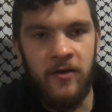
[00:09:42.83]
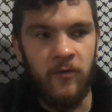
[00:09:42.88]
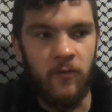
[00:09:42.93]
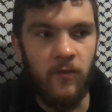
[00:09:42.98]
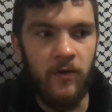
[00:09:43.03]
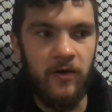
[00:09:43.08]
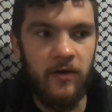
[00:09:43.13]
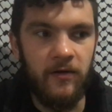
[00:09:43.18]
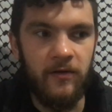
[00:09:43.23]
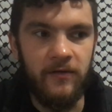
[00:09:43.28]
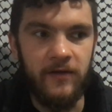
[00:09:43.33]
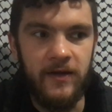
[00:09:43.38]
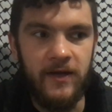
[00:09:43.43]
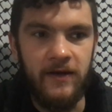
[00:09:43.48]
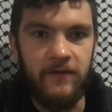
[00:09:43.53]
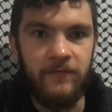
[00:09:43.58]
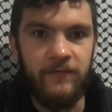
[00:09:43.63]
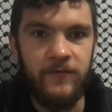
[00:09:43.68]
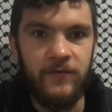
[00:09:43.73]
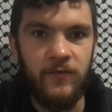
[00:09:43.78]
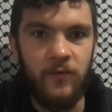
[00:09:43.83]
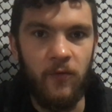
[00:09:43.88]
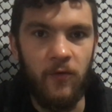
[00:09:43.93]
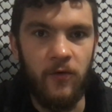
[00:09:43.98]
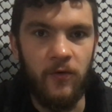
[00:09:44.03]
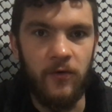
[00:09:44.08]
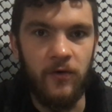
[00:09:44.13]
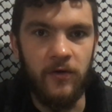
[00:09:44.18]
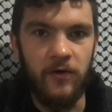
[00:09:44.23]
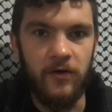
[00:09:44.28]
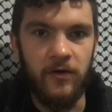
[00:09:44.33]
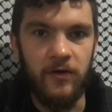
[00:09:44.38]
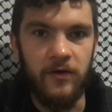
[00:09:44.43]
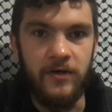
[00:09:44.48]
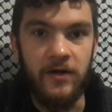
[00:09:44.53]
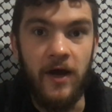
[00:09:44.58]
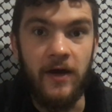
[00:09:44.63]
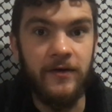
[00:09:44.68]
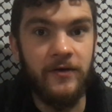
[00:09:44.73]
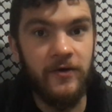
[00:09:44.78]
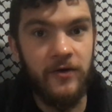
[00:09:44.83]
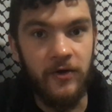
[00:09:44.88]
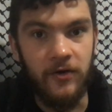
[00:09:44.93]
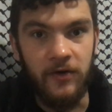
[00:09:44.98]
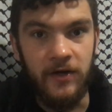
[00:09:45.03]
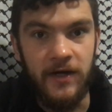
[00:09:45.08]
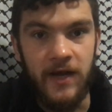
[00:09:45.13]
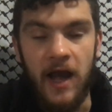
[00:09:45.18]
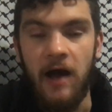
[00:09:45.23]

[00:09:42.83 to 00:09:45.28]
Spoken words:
Well, if you're not in a hurry,